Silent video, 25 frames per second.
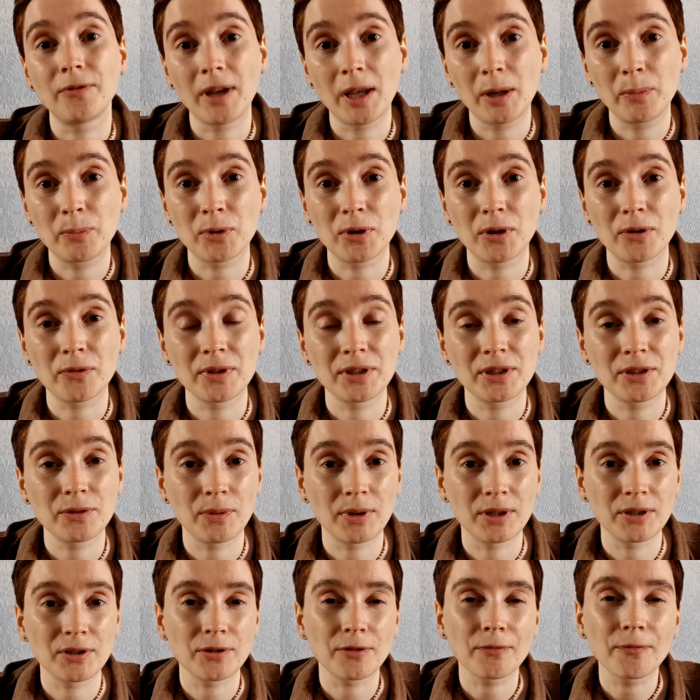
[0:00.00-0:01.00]
February
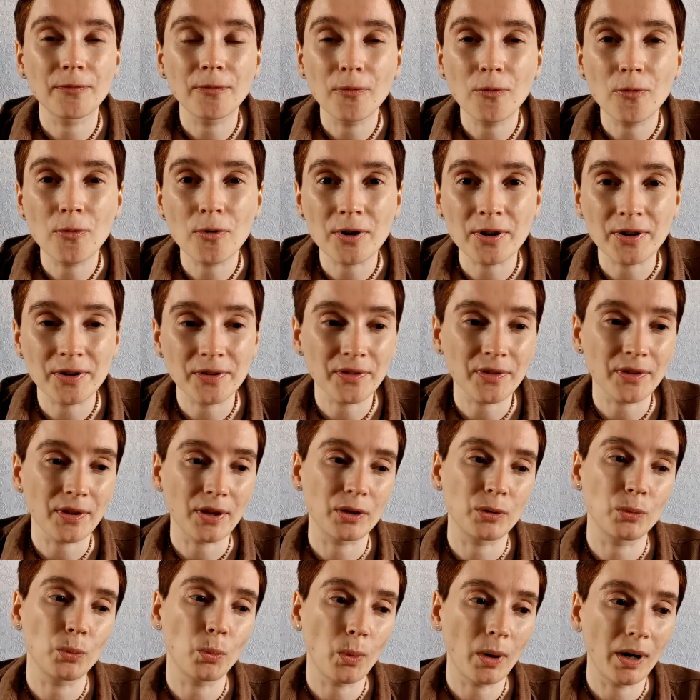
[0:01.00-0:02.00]
24th,
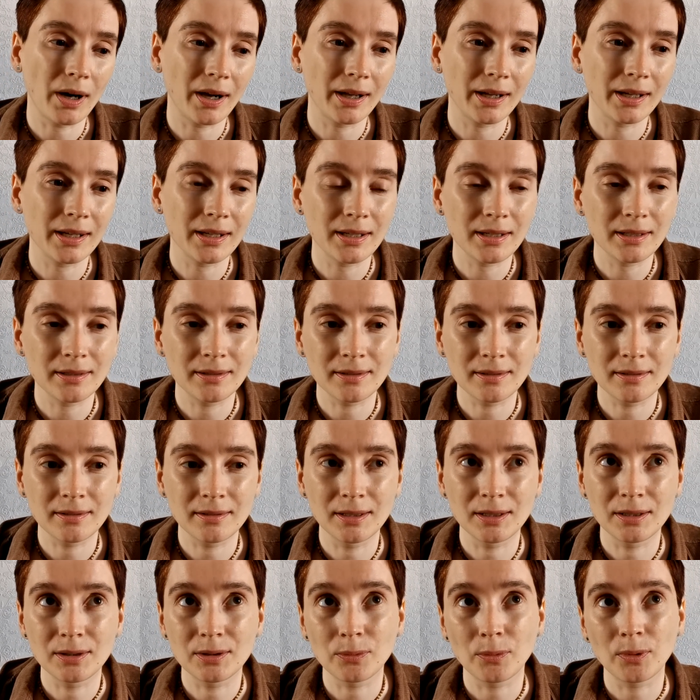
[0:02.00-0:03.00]
and why
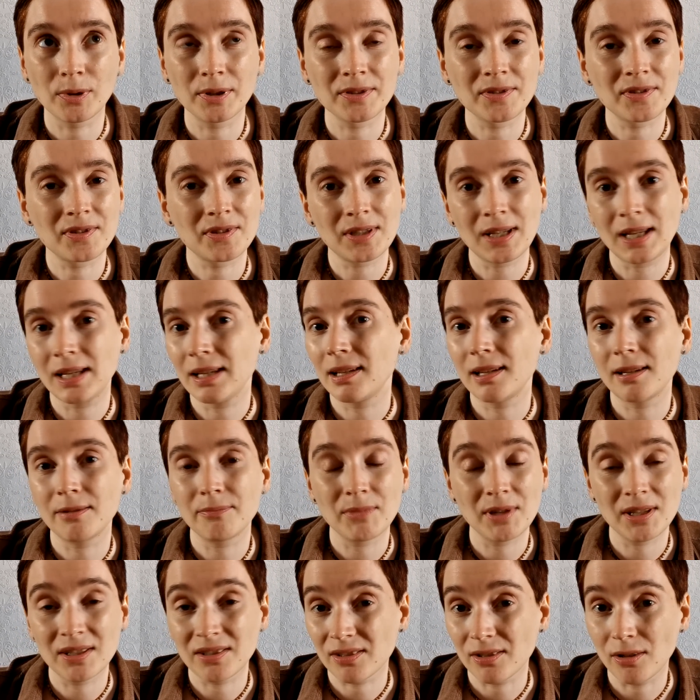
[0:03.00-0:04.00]
it was
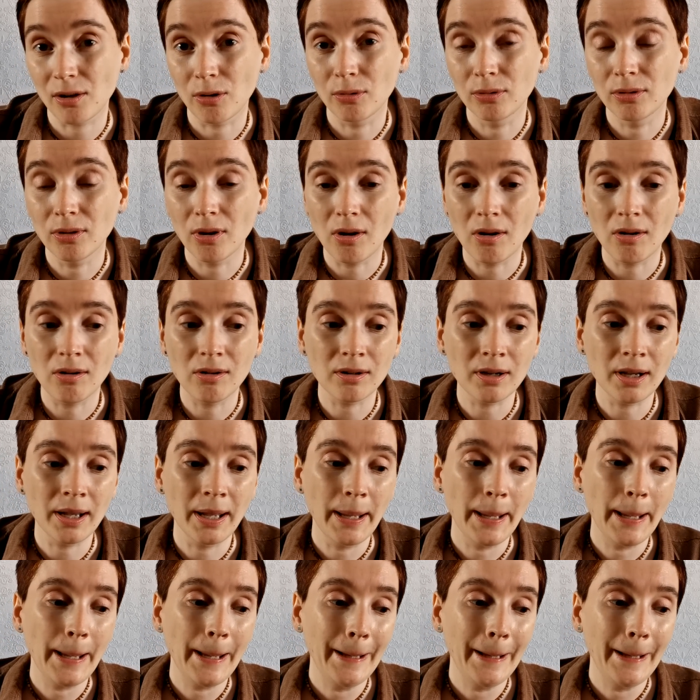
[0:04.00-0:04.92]
taking me so long.